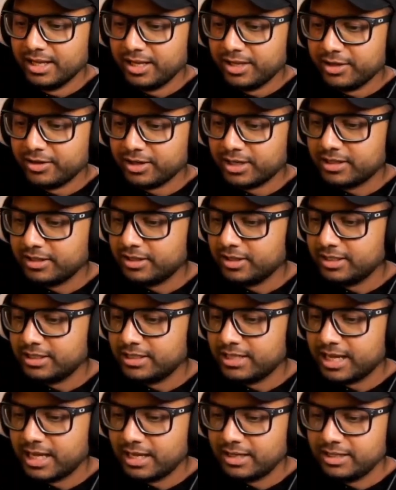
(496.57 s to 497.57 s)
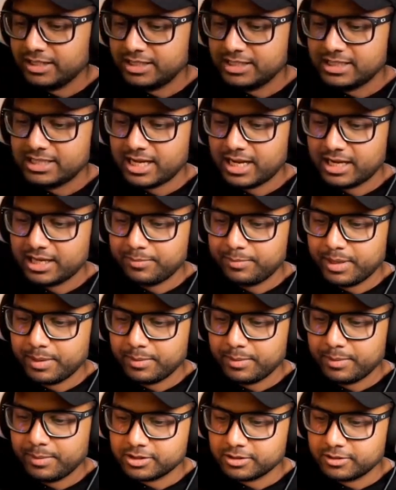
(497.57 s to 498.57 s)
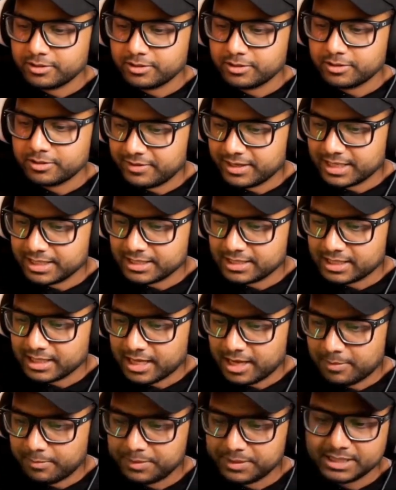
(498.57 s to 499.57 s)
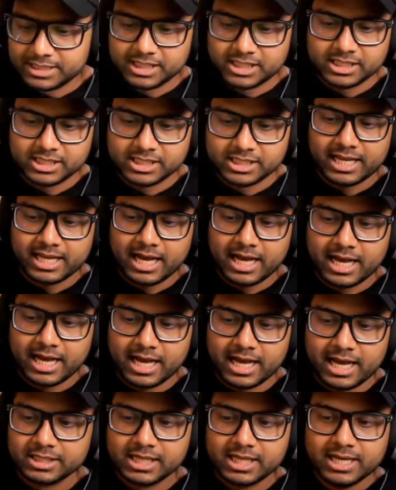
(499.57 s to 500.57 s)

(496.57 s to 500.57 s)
You're just not going to be able to survive against a composition like ours.